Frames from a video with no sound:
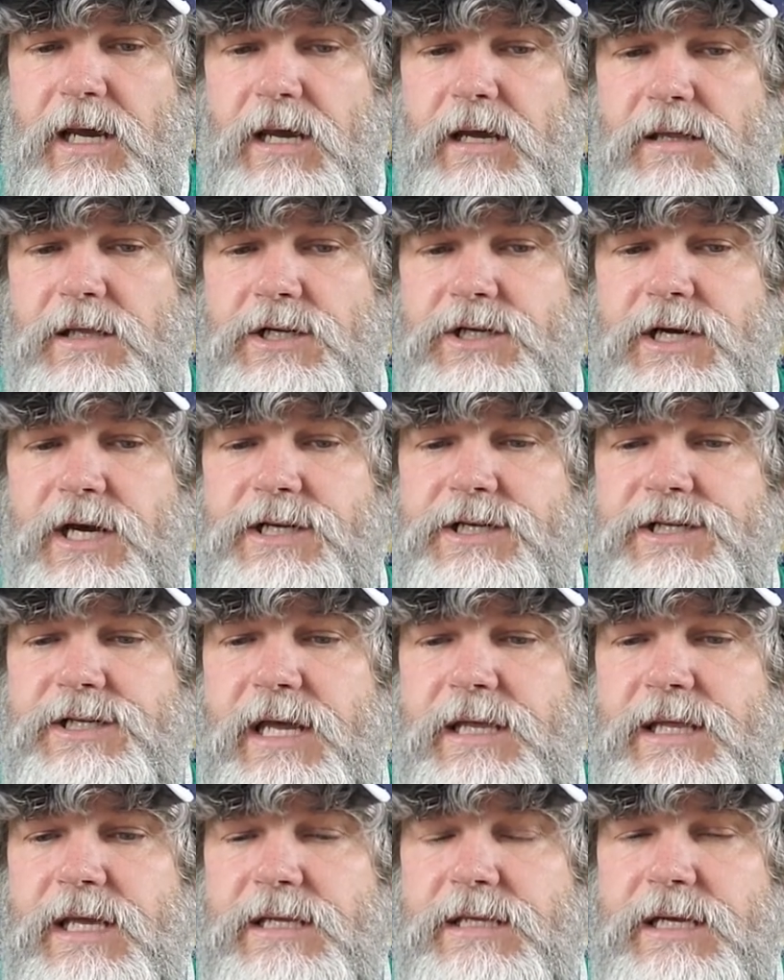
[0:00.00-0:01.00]
The judge
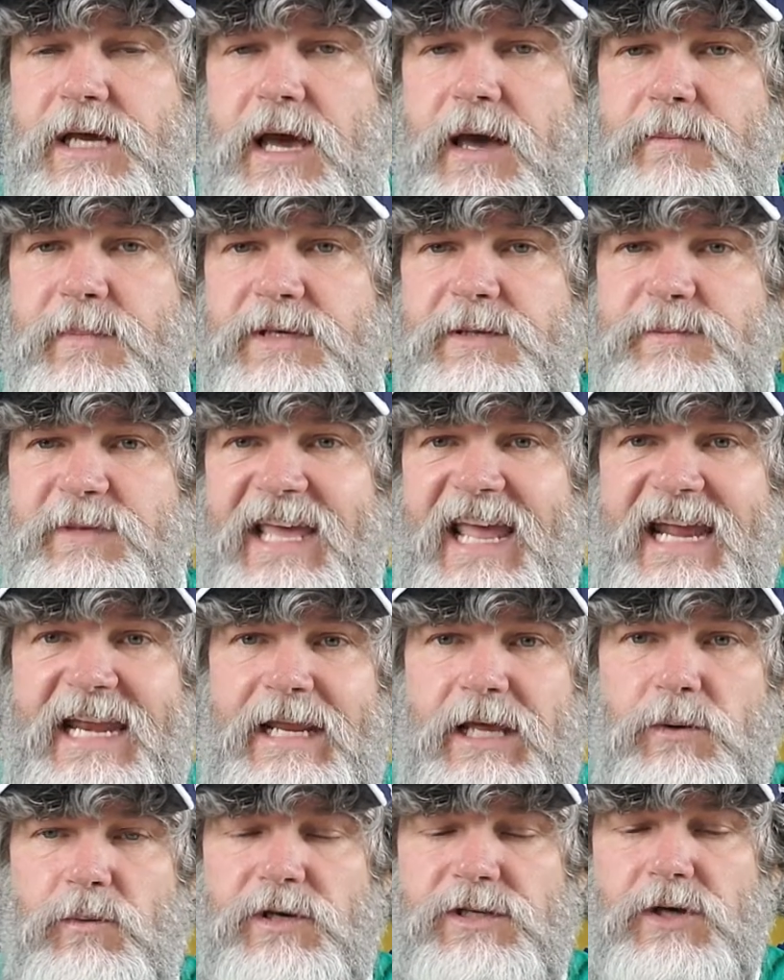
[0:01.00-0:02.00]
said that Ms.
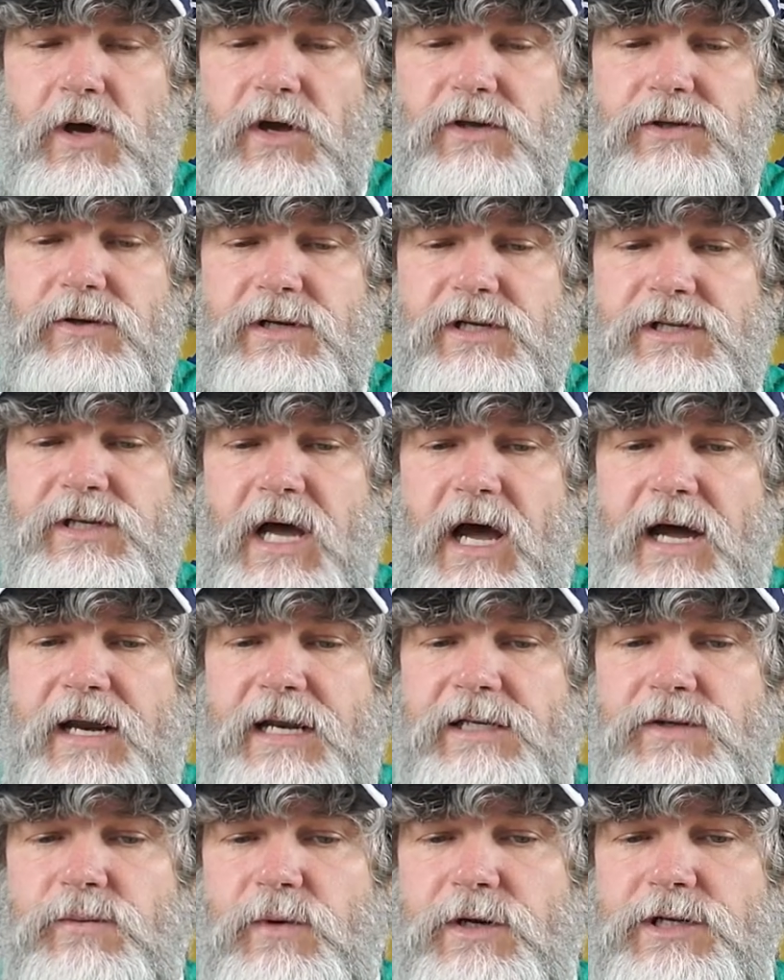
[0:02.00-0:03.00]
Myeni was also
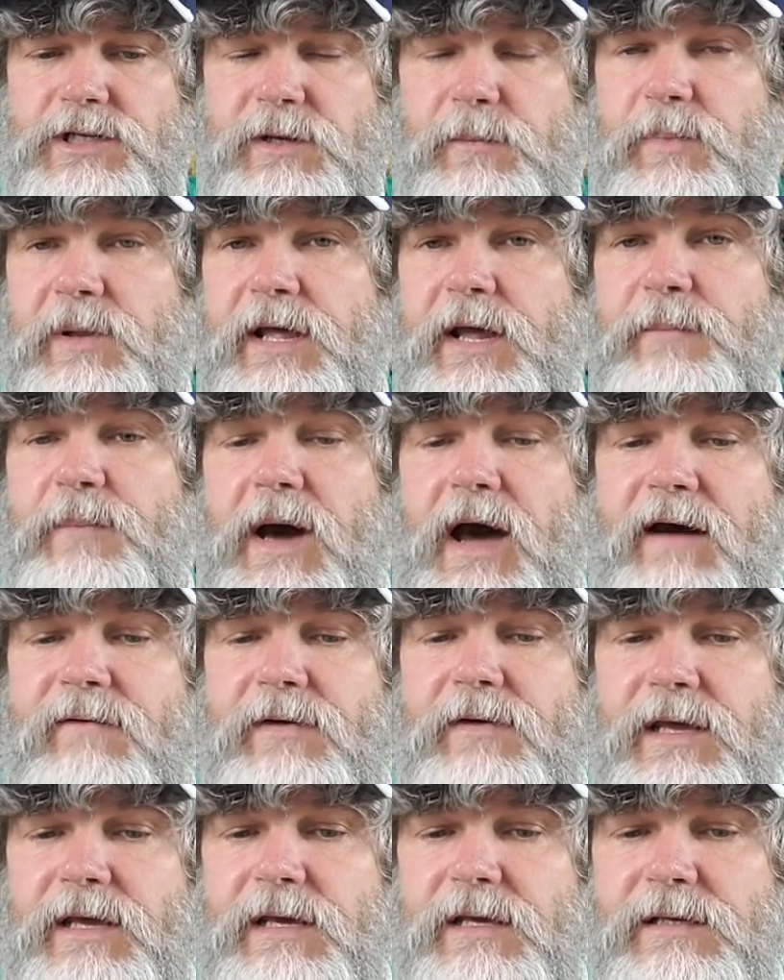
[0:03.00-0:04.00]
dishonest when she pled
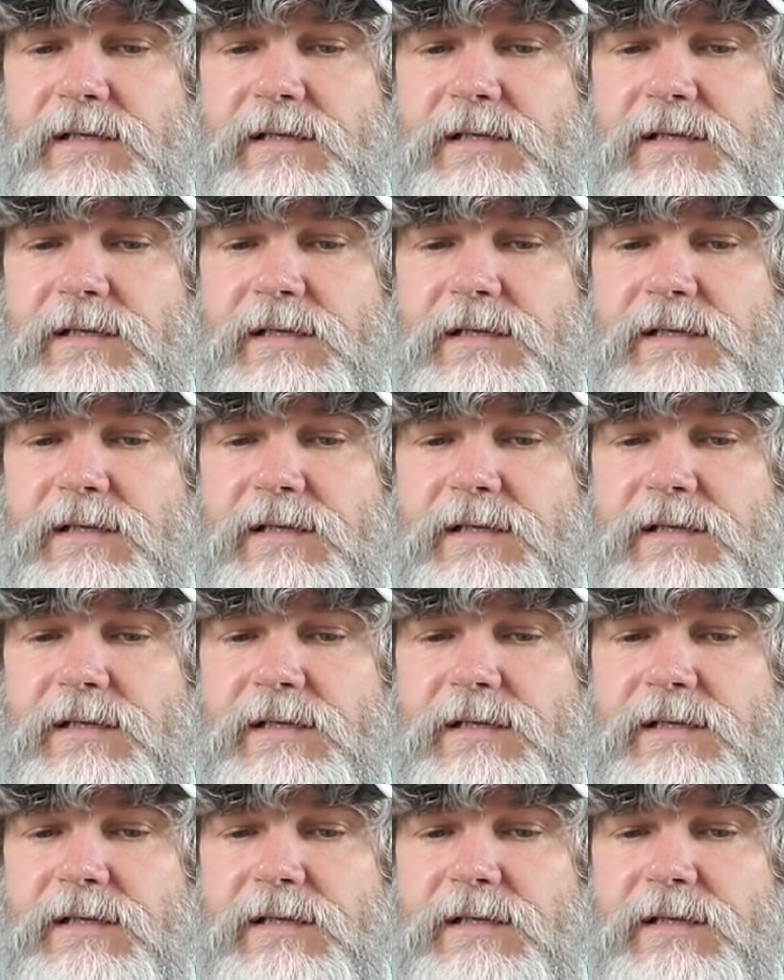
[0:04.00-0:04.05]
poverty,